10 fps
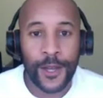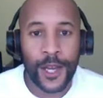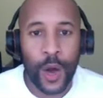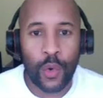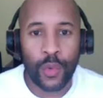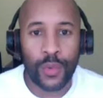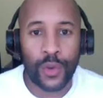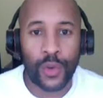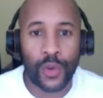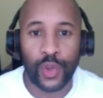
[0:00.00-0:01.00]
you know,
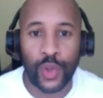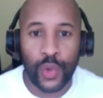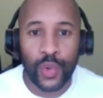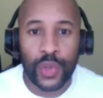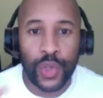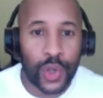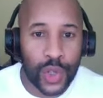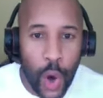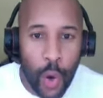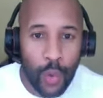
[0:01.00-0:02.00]
use your
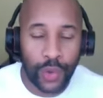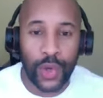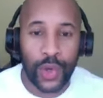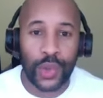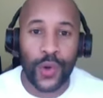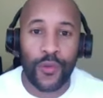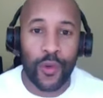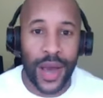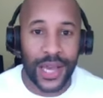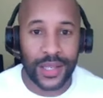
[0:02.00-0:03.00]
tone, use your
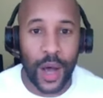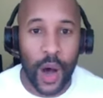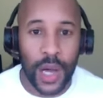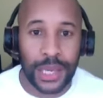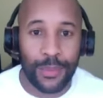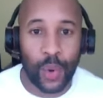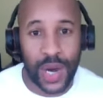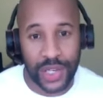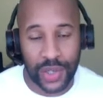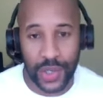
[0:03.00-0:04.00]
voice, ask them
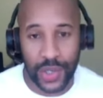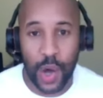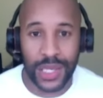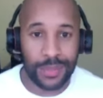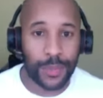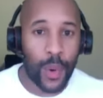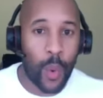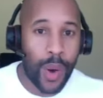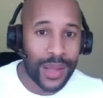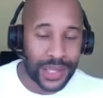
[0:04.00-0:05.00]
questions, ask them to
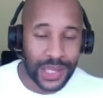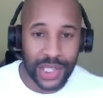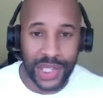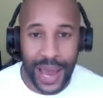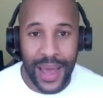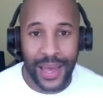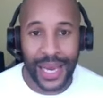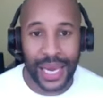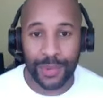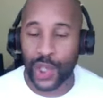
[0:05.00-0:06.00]
put ones in the chat,
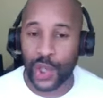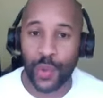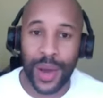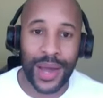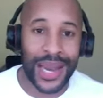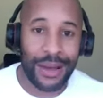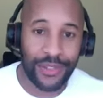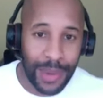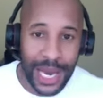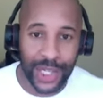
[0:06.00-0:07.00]
get them to do an
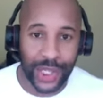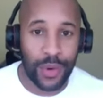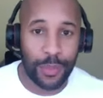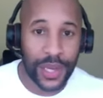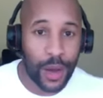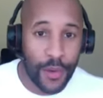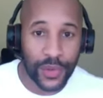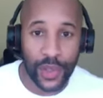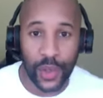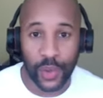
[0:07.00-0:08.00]
affirmation, repeat
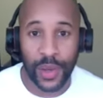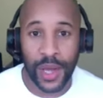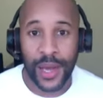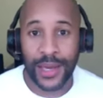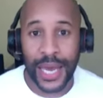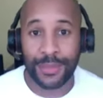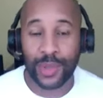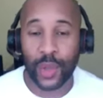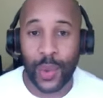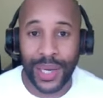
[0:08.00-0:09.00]
after you, get them
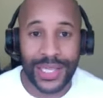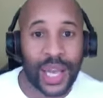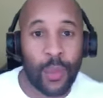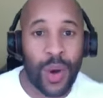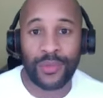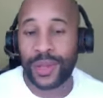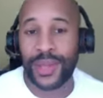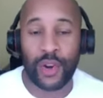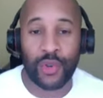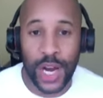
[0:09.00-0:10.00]
to quickly say one thing
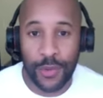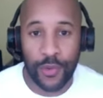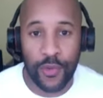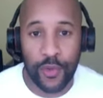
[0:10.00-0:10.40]
they're grateful